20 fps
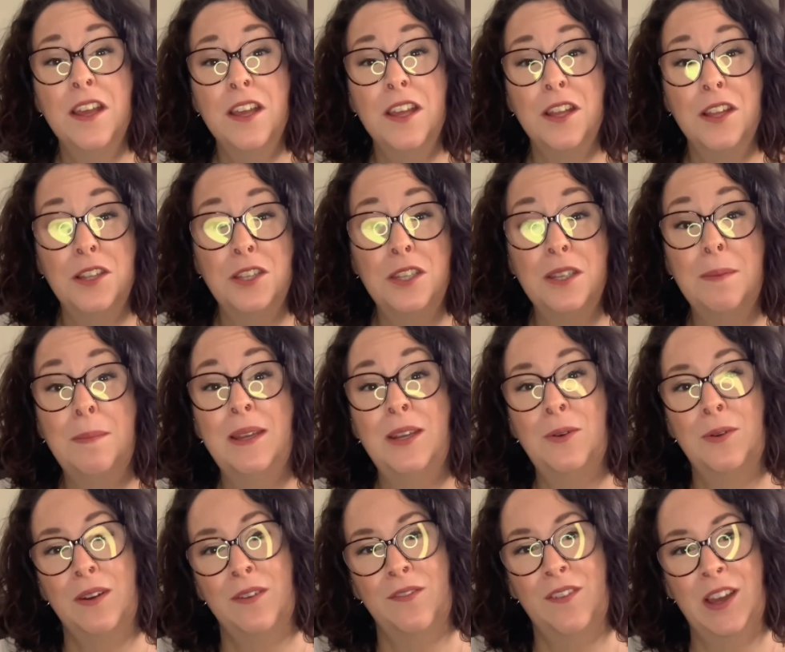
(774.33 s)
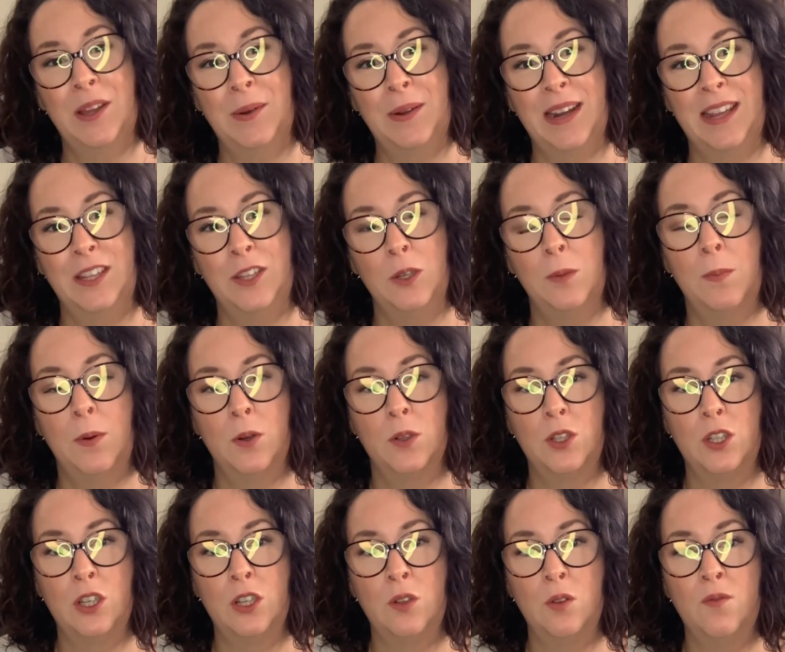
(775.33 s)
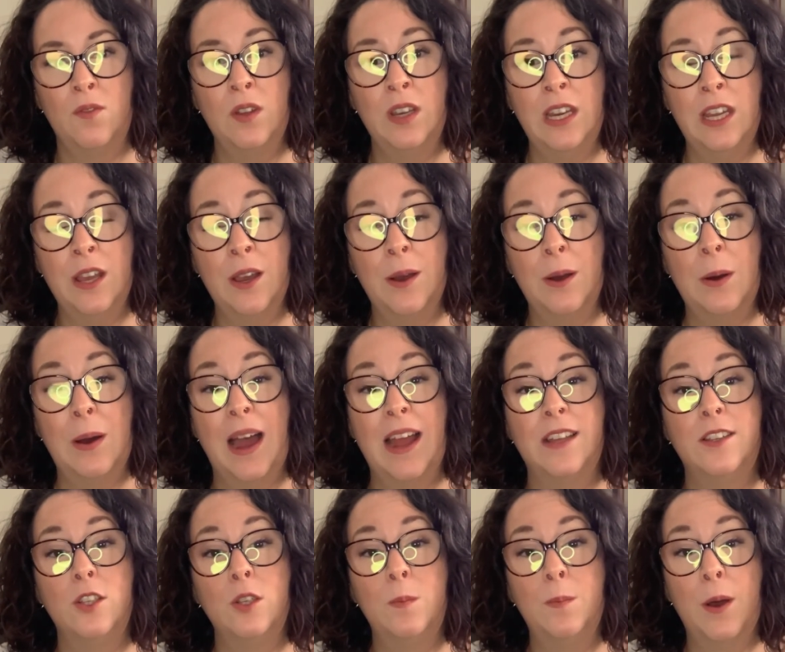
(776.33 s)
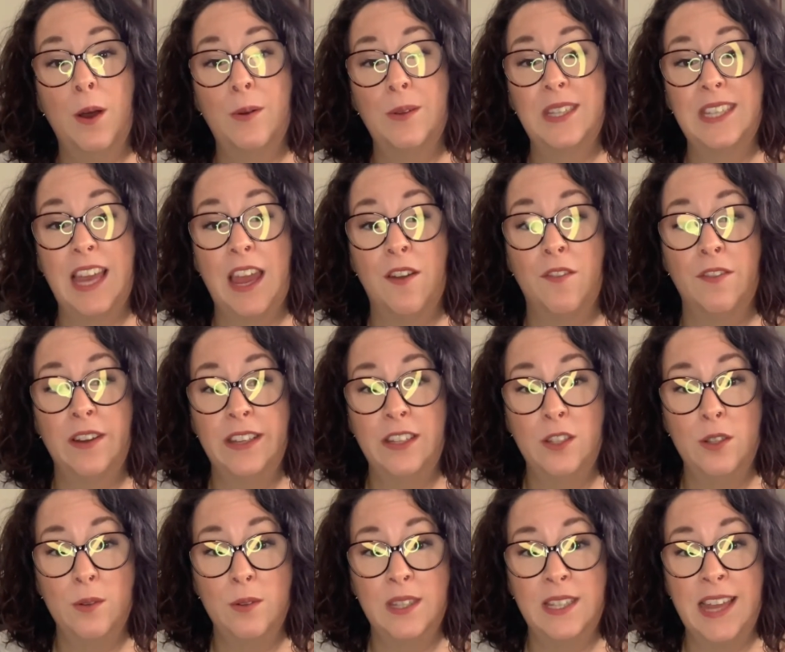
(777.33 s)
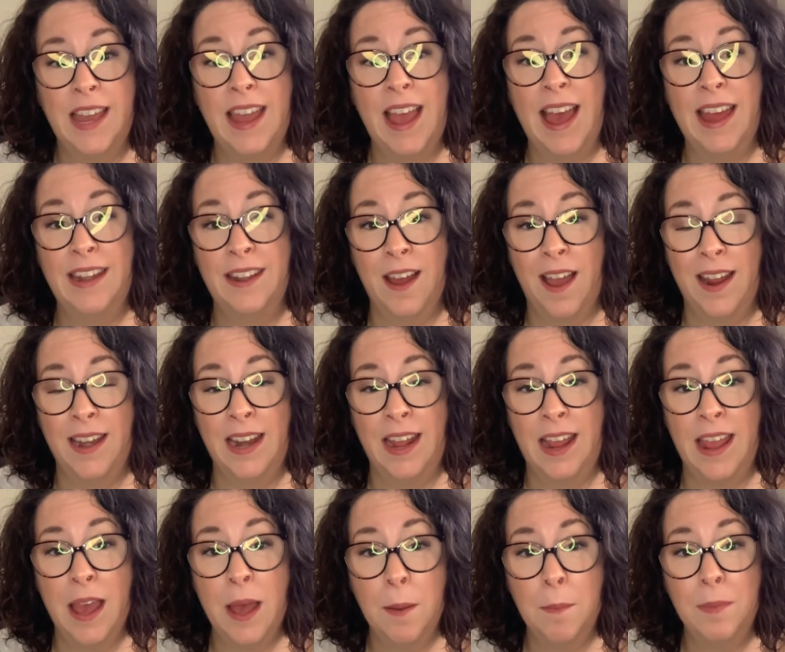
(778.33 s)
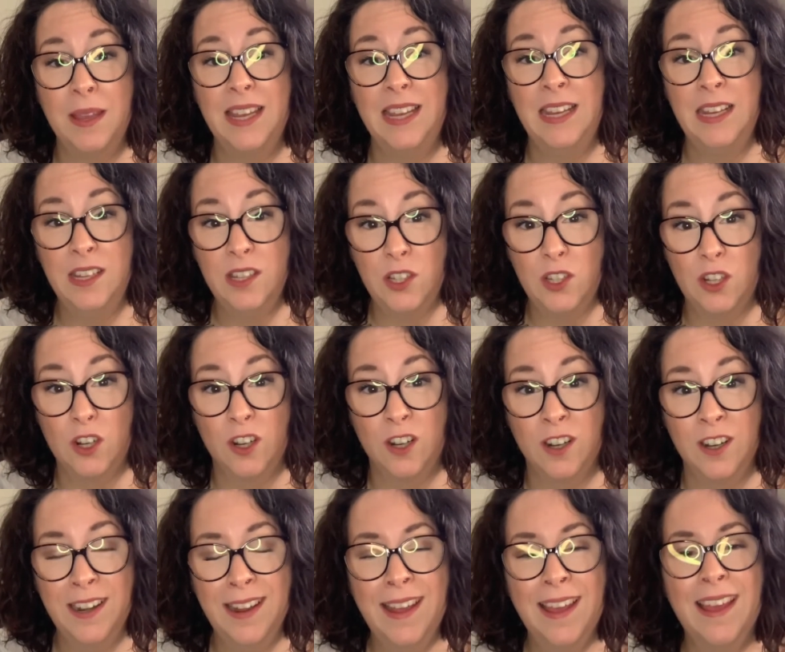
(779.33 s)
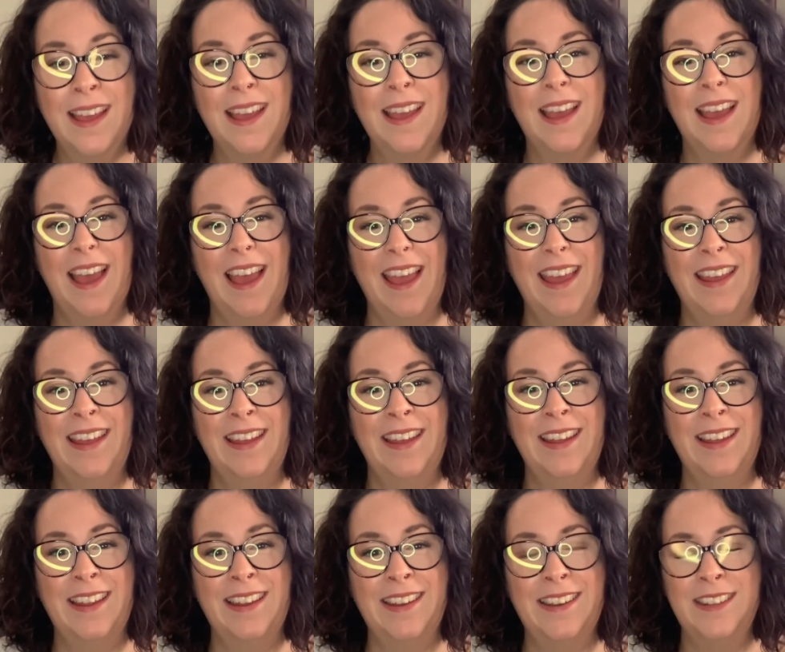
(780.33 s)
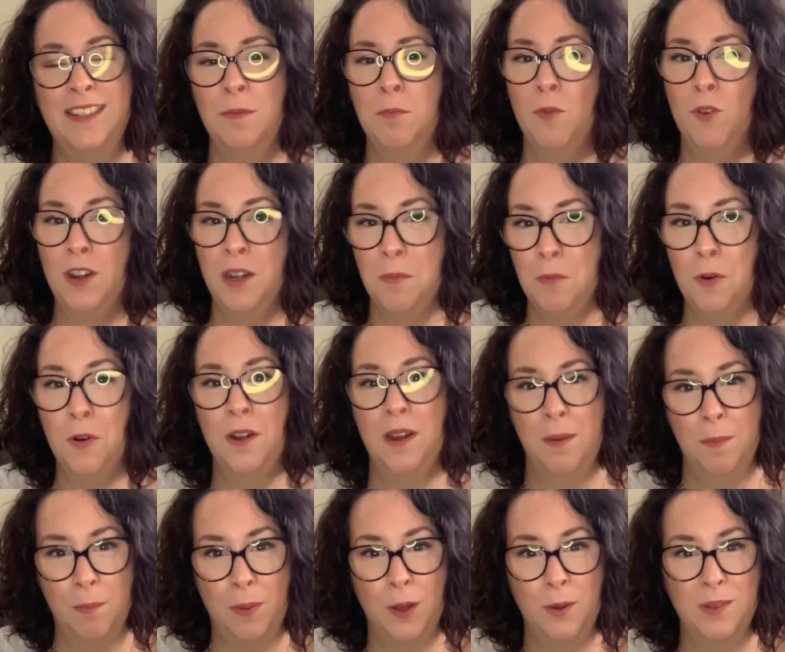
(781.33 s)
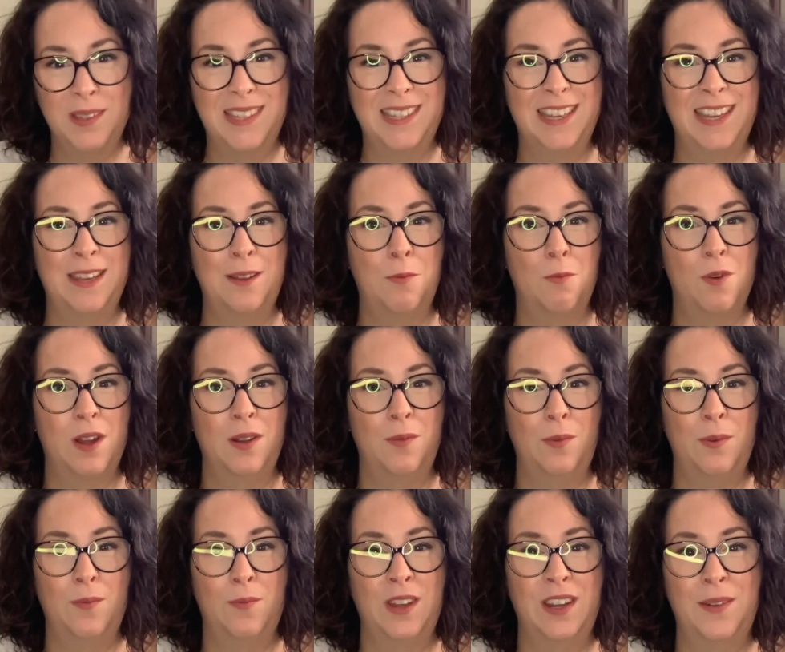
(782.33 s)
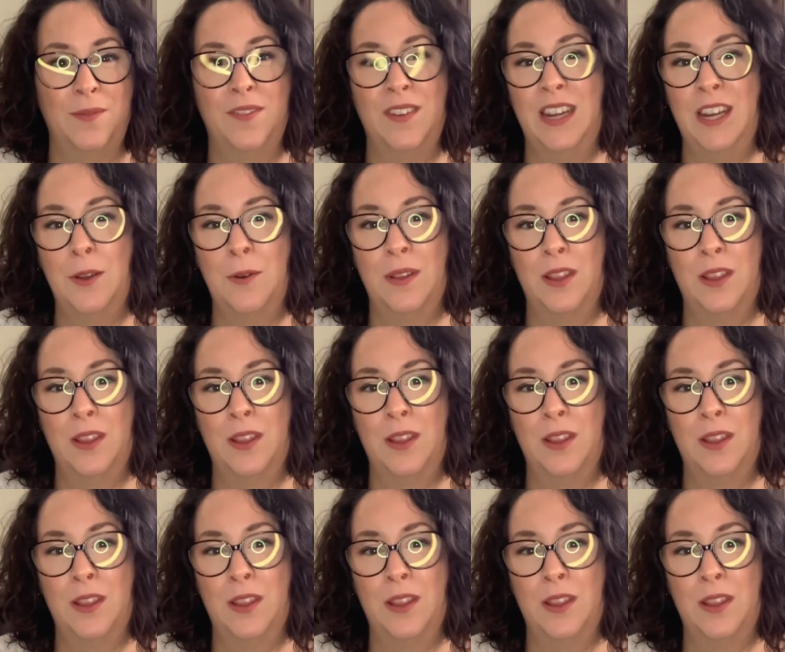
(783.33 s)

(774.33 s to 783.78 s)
to be notified when I do post a new video. I do post every Tuesday at 9 a.m. Eastern, and more and more I'm posting one, one video in the